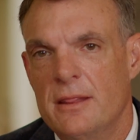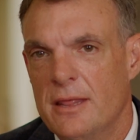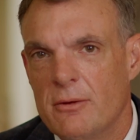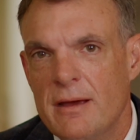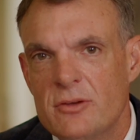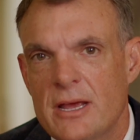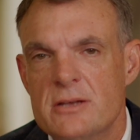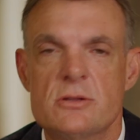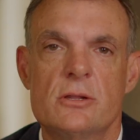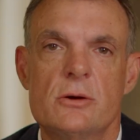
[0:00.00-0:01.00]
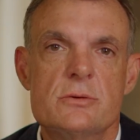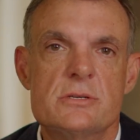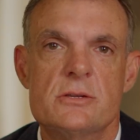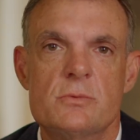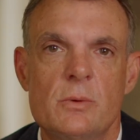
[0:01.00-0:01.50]
They'll have to answer
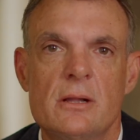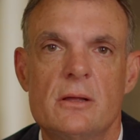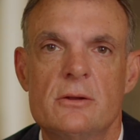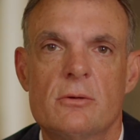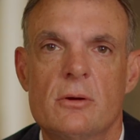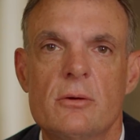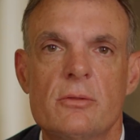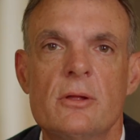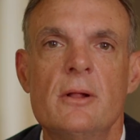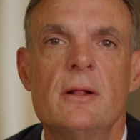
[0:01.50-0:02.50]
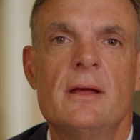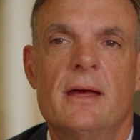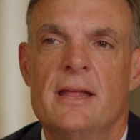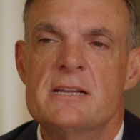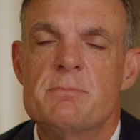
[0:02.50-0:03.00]
those as well under oath,
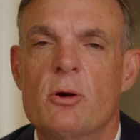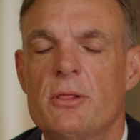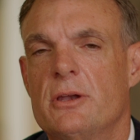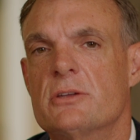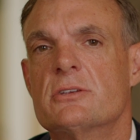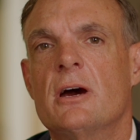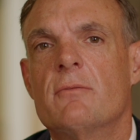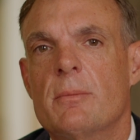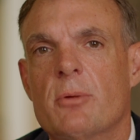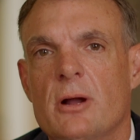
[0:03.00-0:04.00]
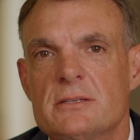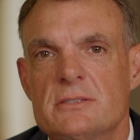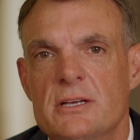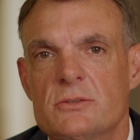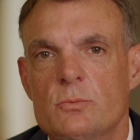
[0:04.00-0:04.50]
and that's part of the discovery
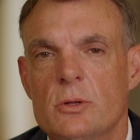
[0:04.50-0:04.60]
process.